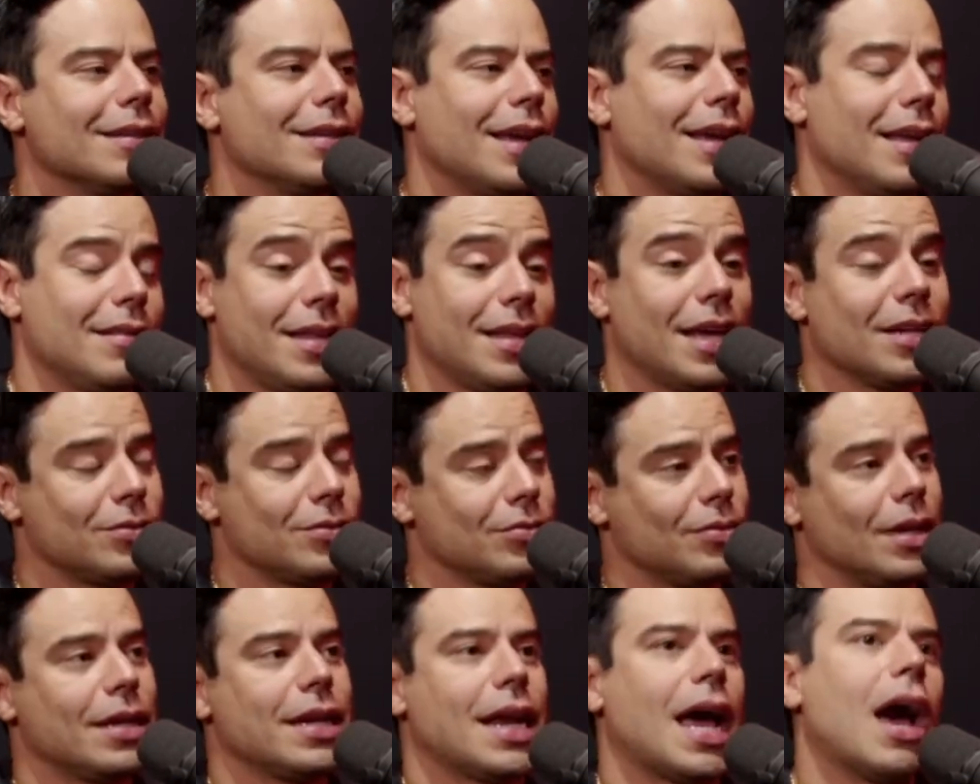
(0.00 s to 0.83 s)
And
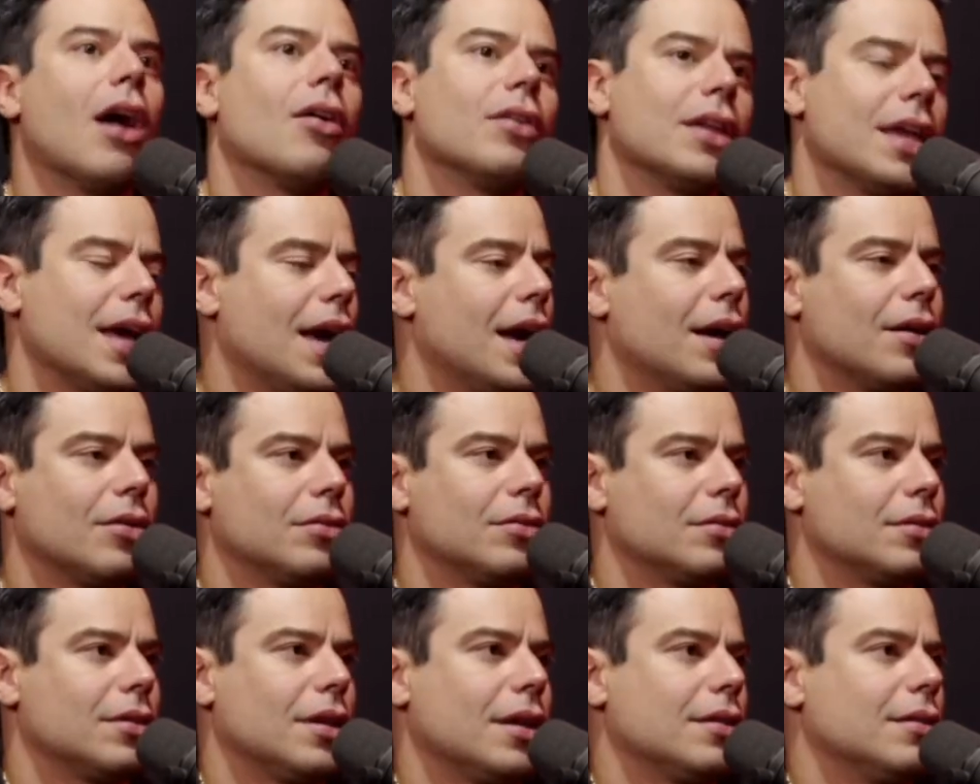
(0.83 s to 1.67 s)
now,
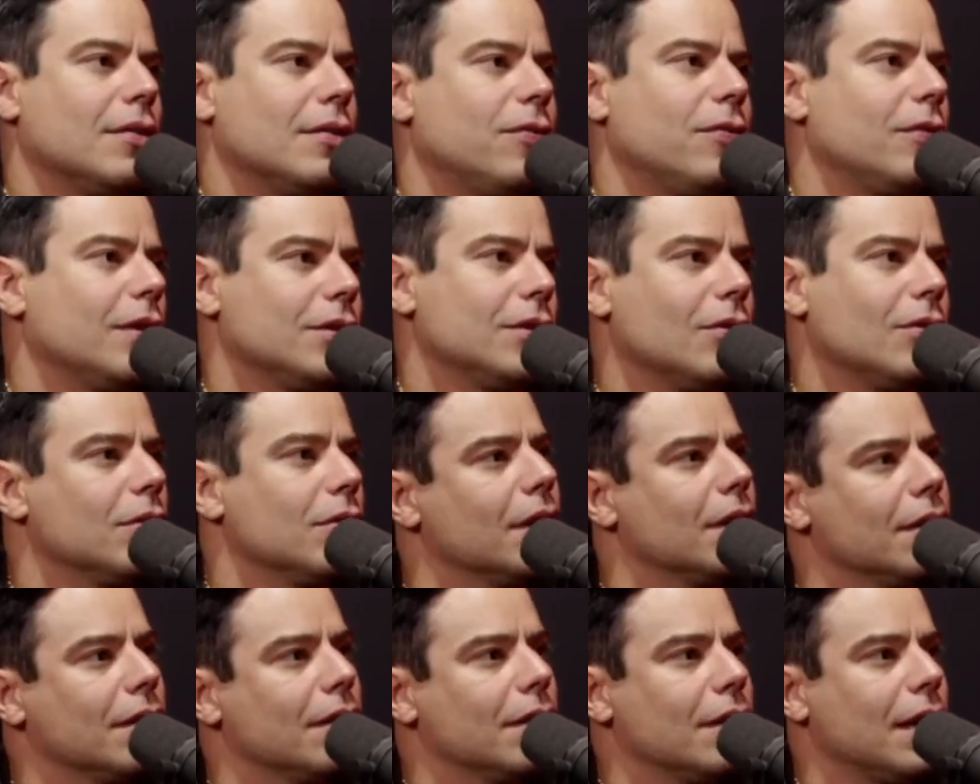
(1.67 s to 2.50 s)
I definitely
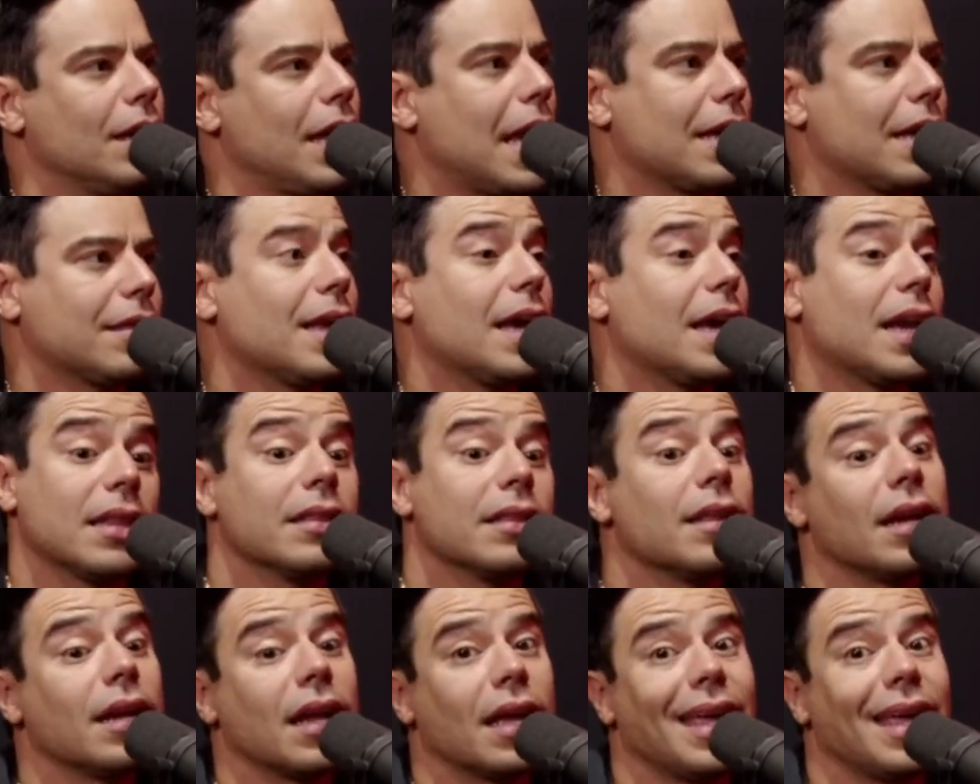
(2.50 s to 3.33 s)
don't like that.
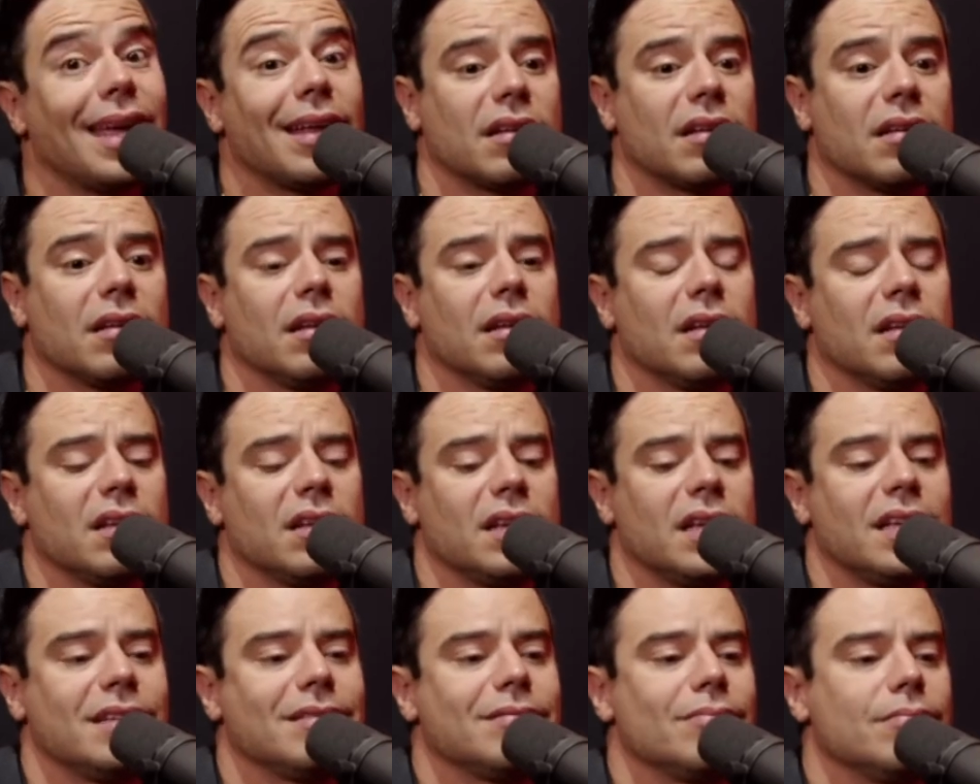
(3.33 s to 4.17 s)
And then again,
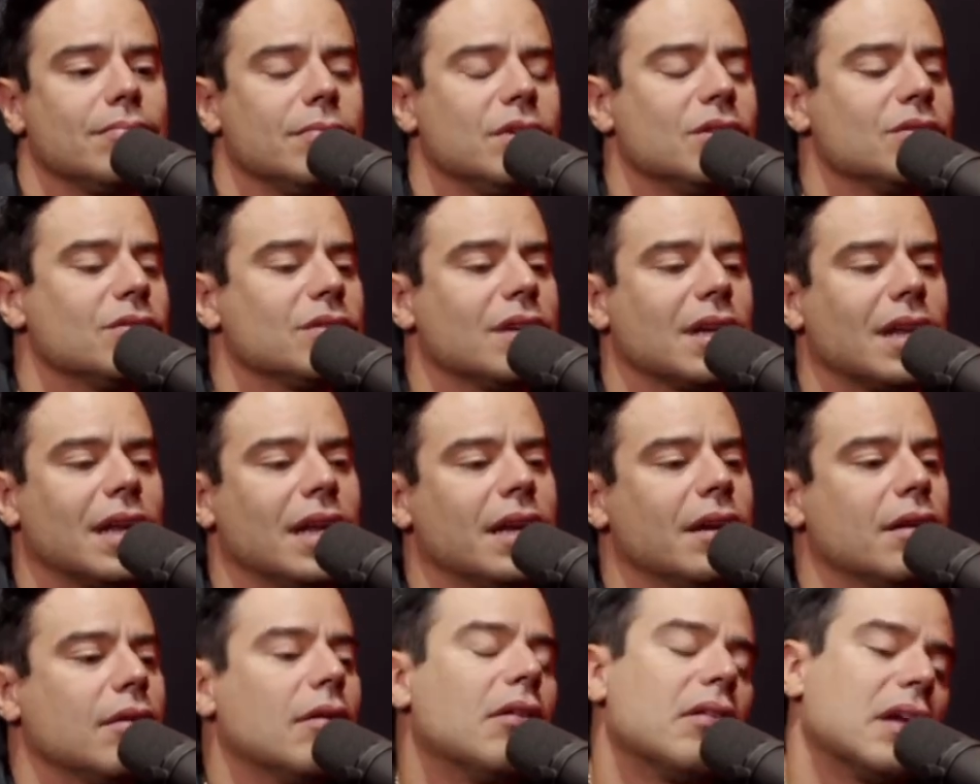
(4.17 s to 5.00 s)
his music
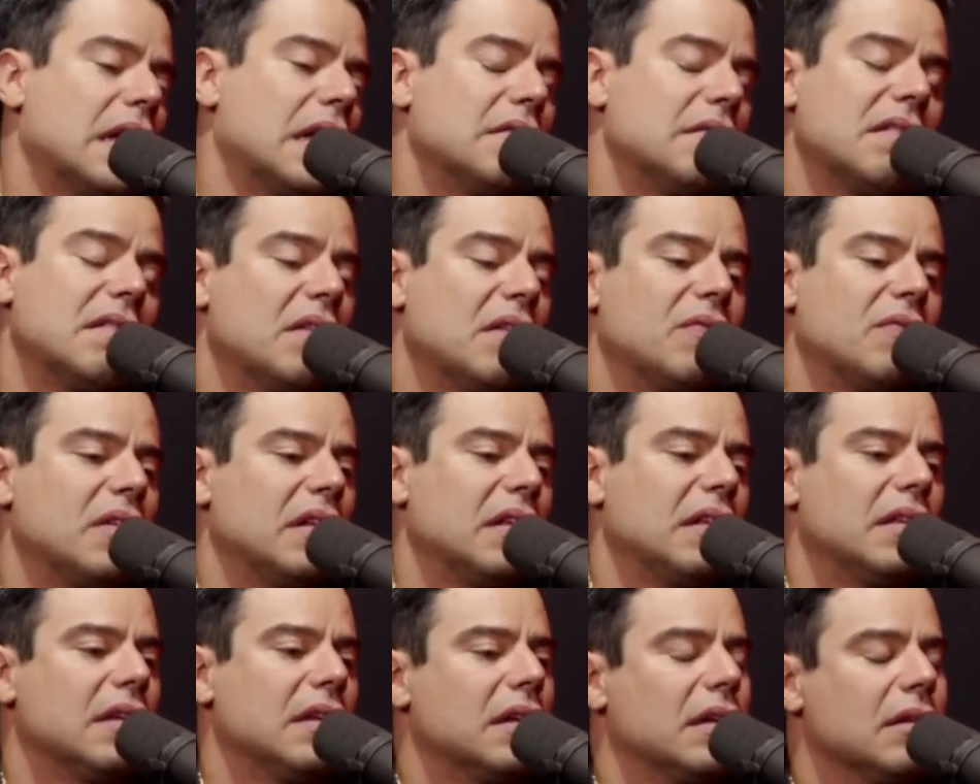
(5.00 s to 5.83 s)
later on, I
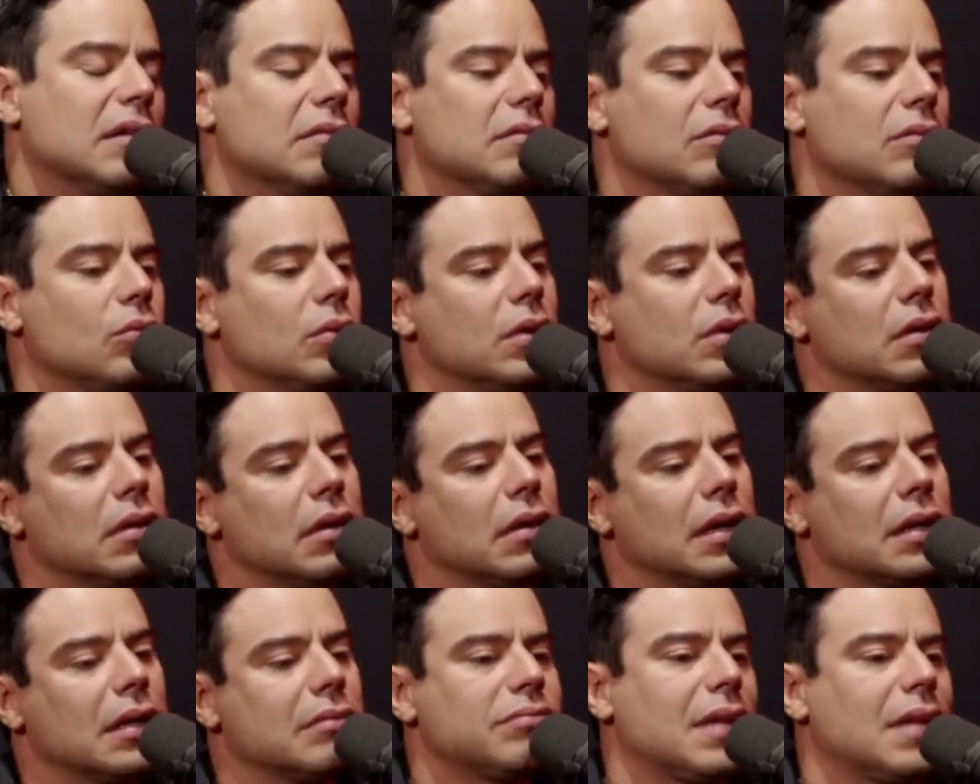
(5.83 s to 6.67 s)
definitely
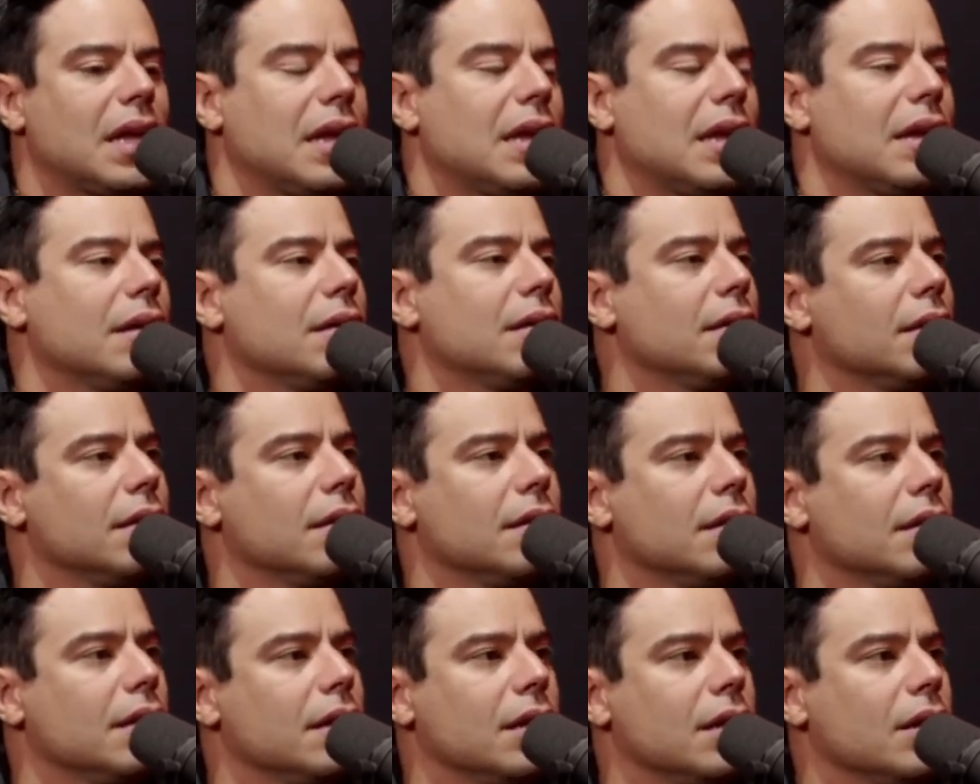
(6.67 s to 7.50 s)
weren't like, it
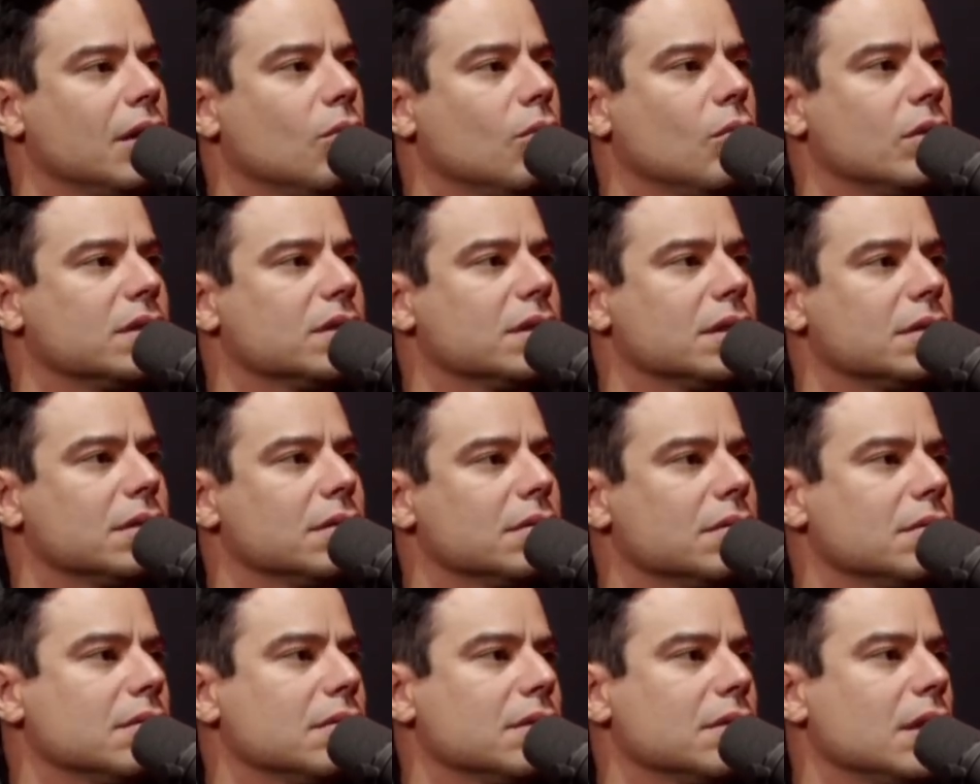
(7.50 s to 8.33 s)

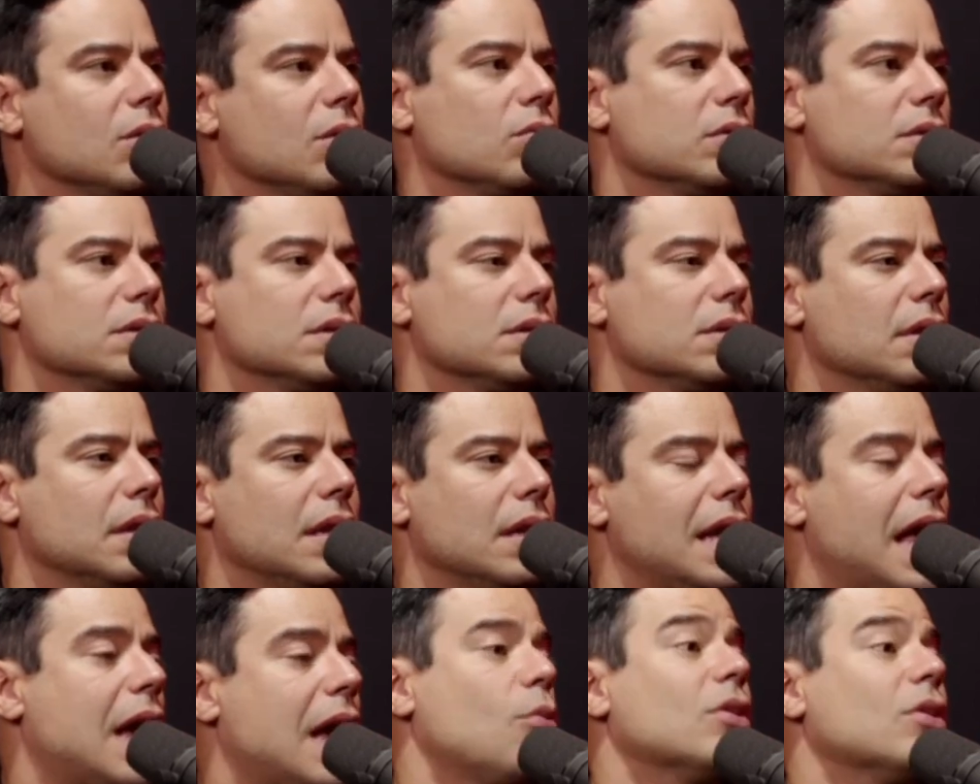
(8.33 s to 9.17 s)
wasn't,
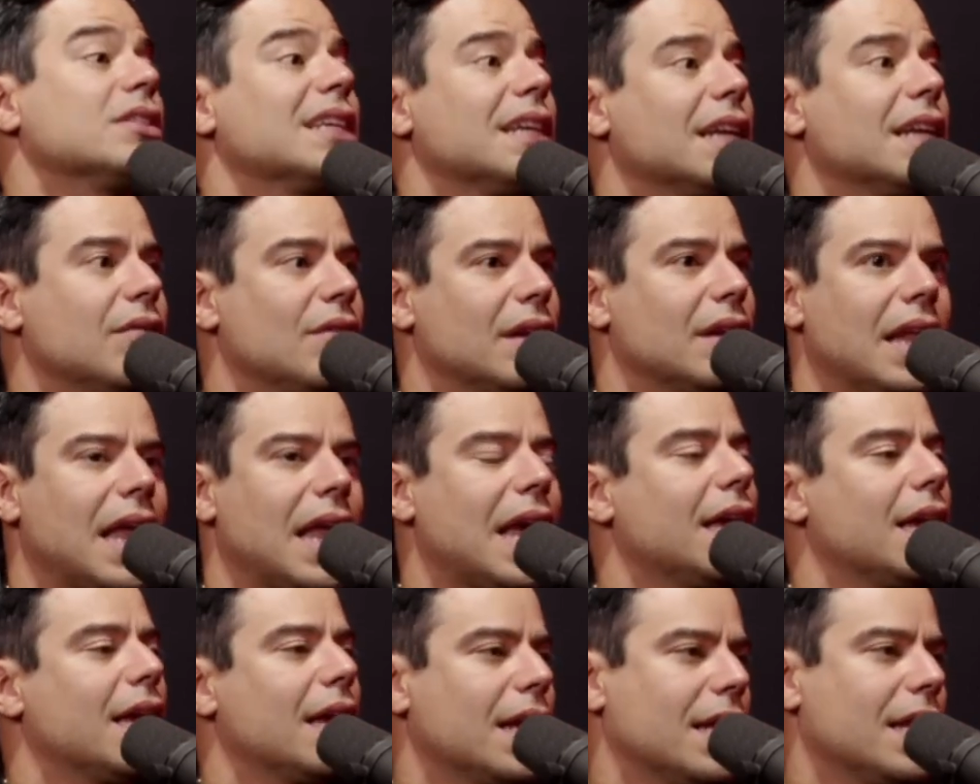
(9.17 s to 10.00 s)
I wasn't even
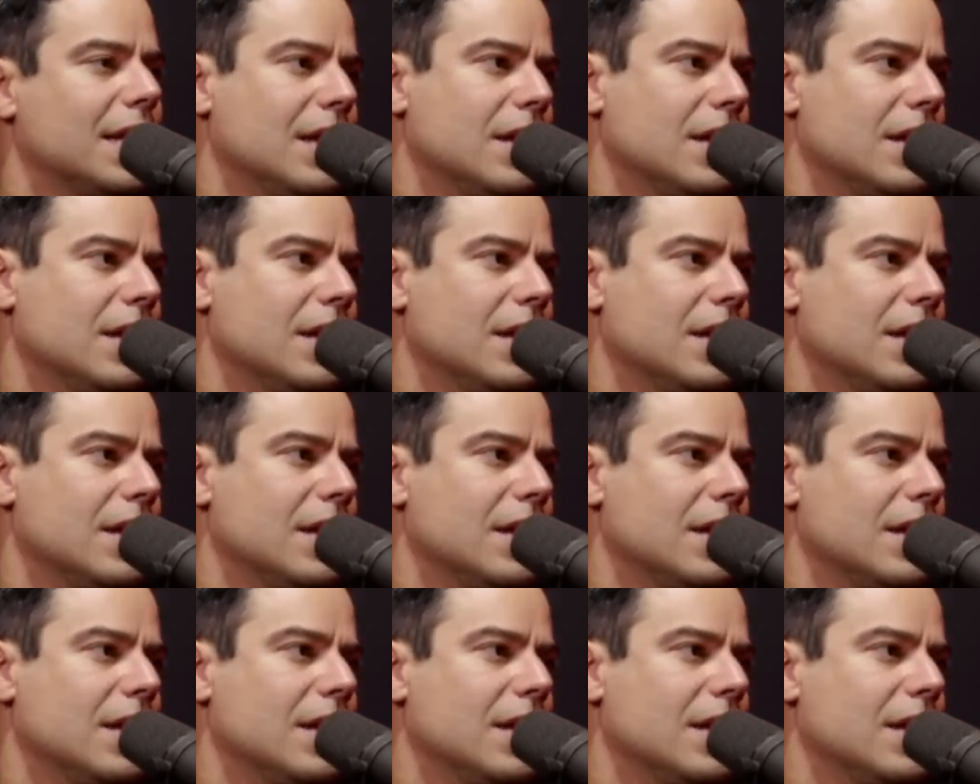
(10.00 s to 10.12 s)
liking it.